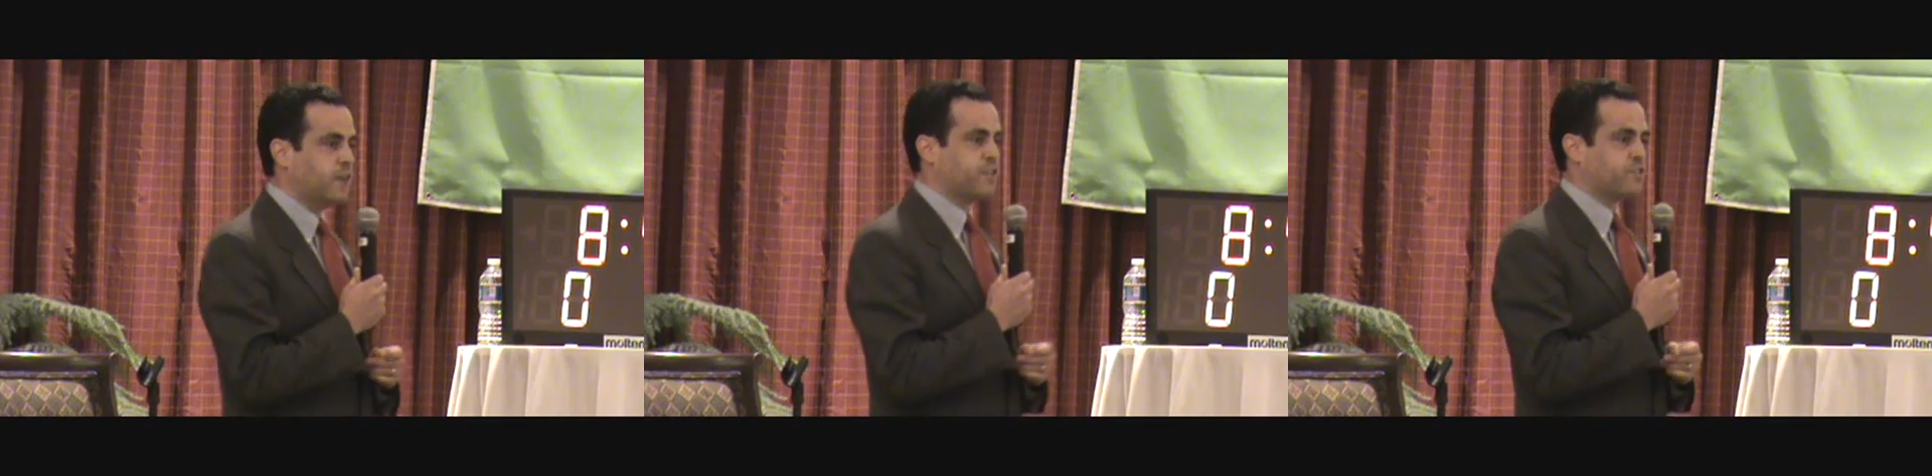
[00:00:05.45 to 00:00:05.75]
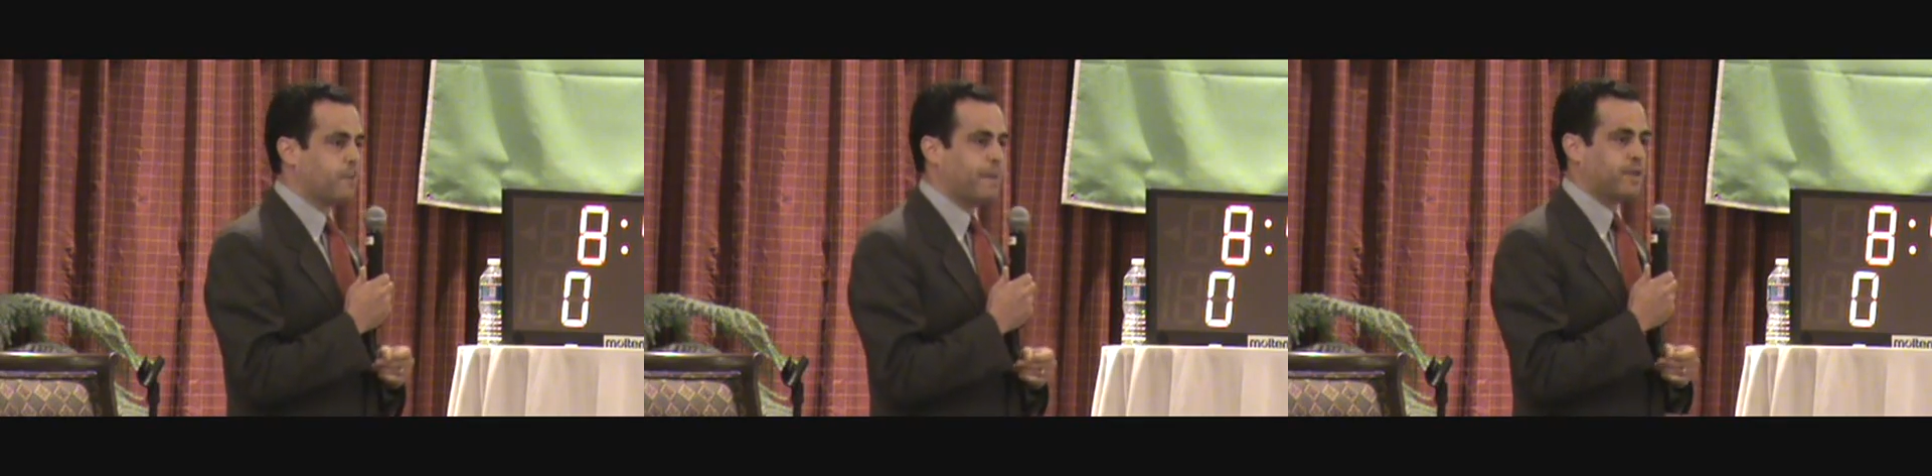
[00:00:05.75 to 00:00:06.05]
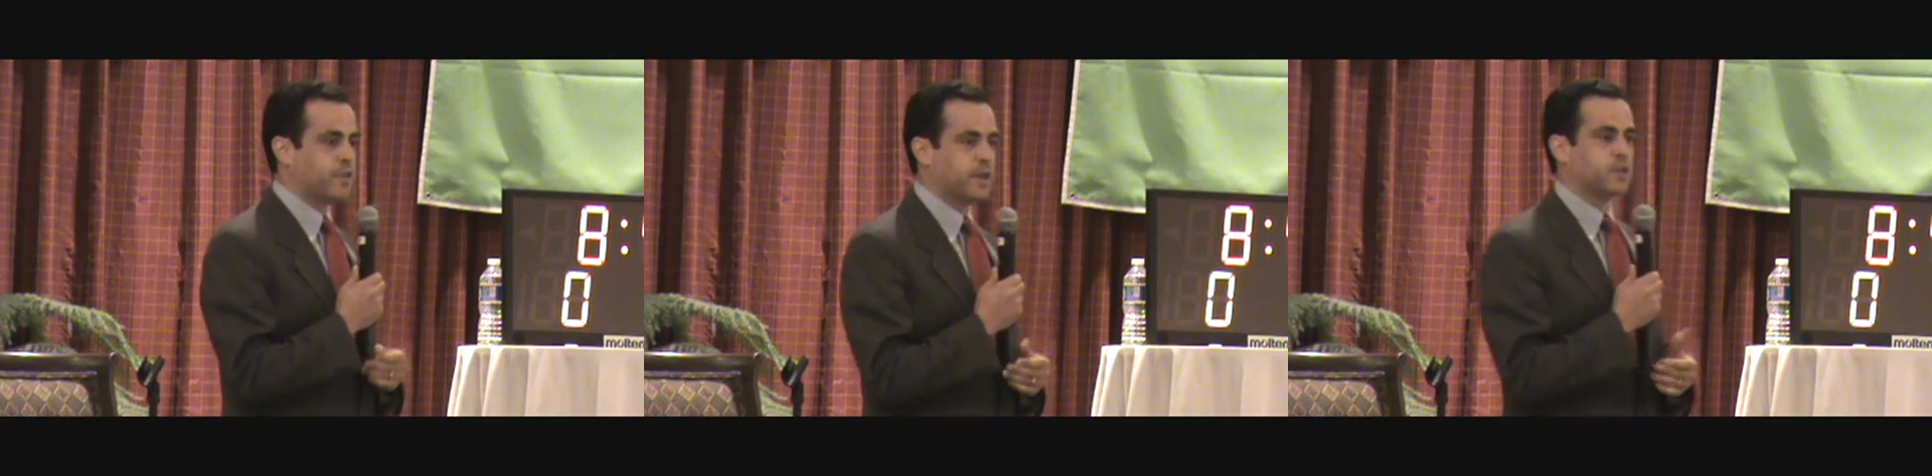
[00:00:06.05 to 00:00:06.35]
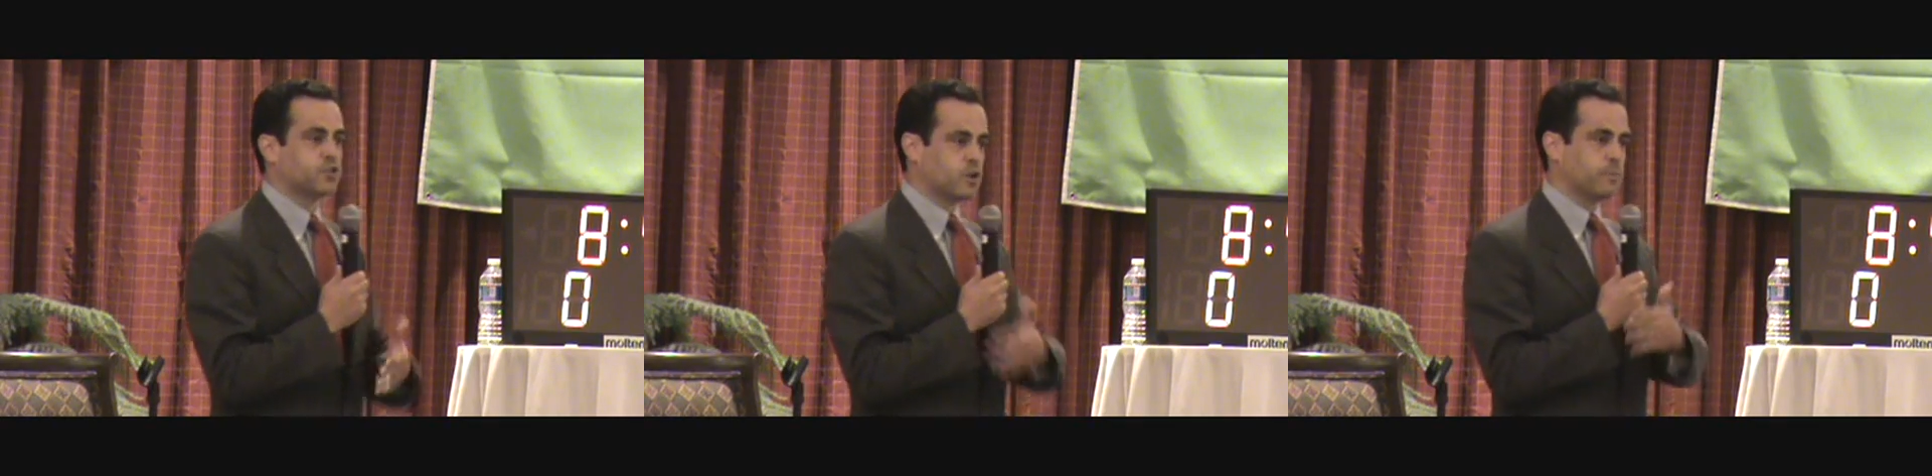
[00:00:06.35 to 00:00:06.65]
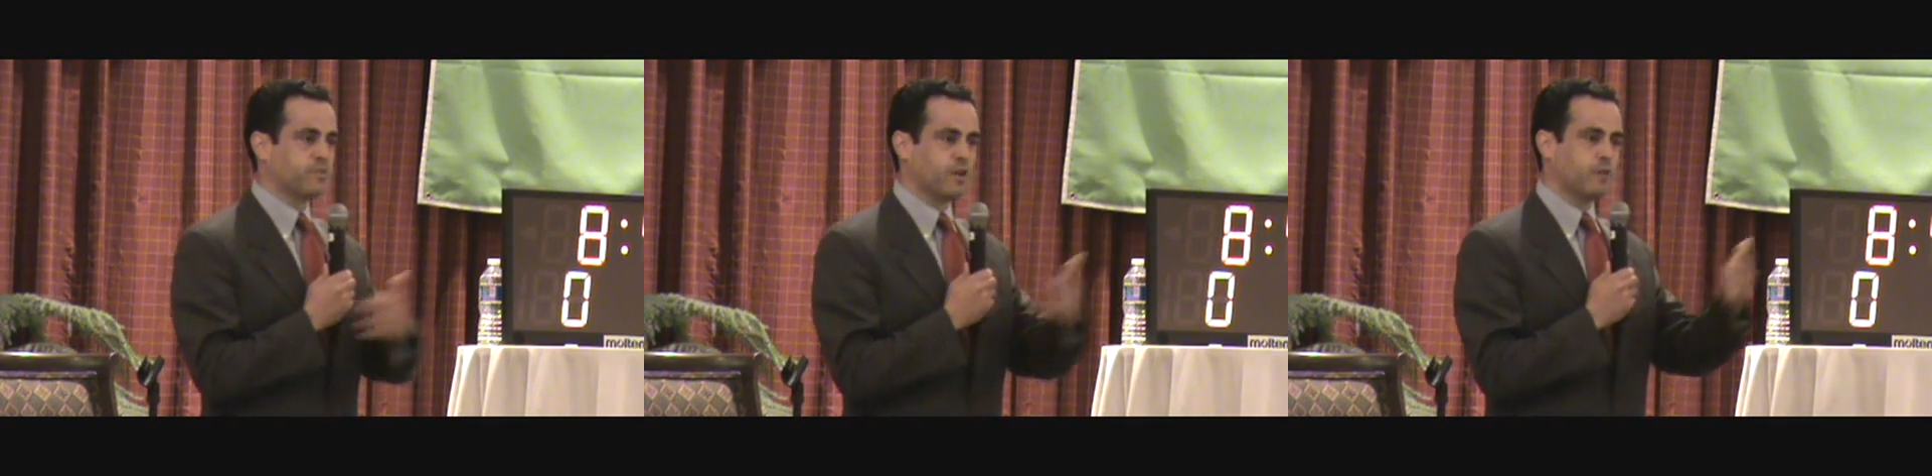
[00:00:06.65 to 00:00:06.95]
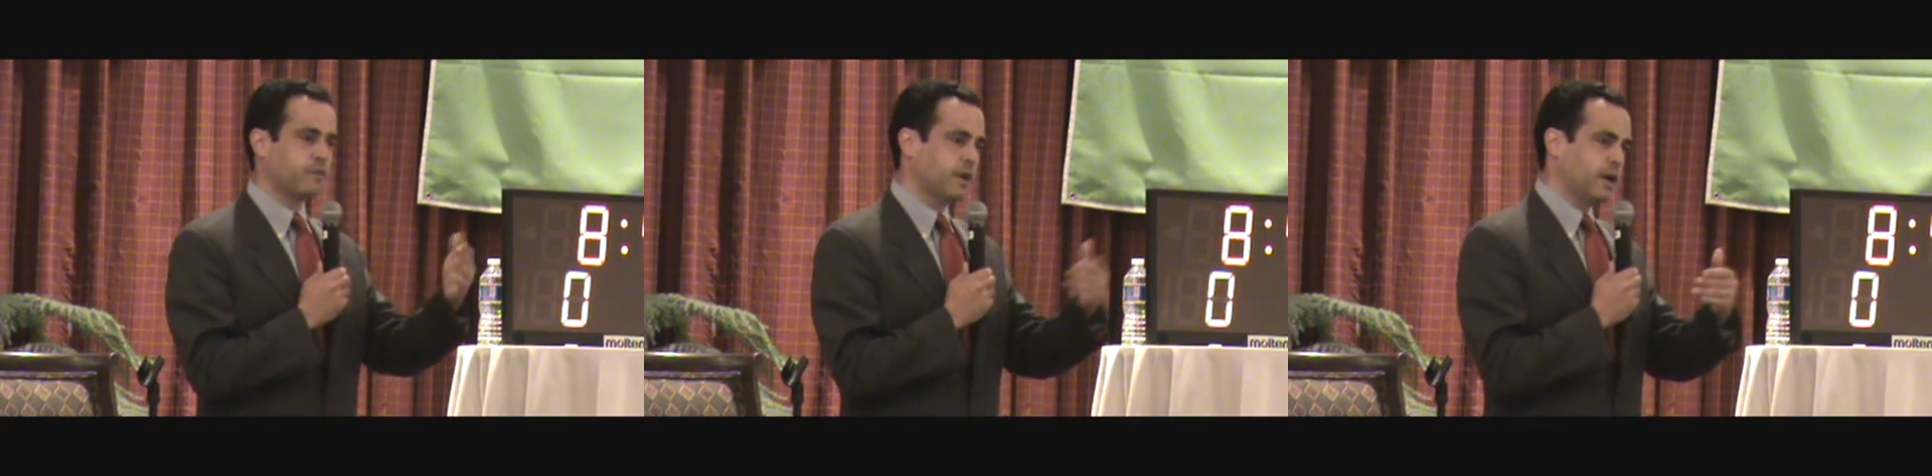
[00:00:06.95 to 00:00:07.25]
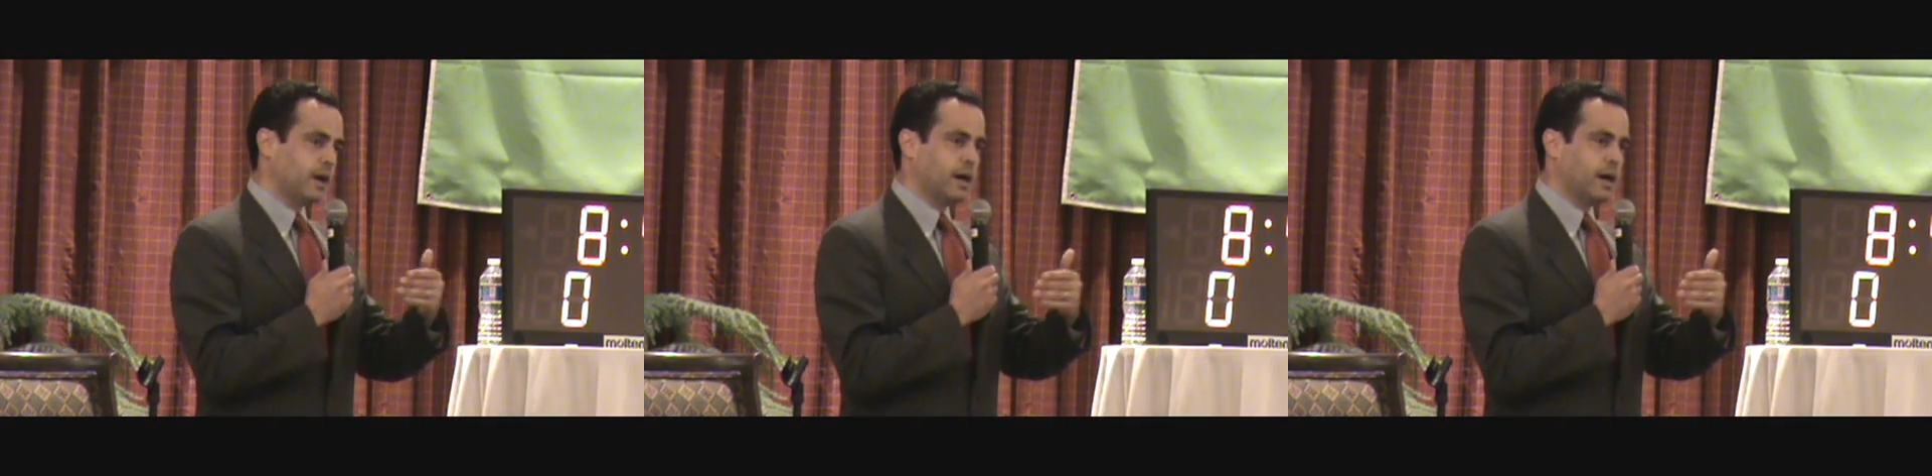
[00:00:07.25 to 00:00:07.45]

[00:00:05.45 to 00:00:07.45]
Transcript: that some may think in terms of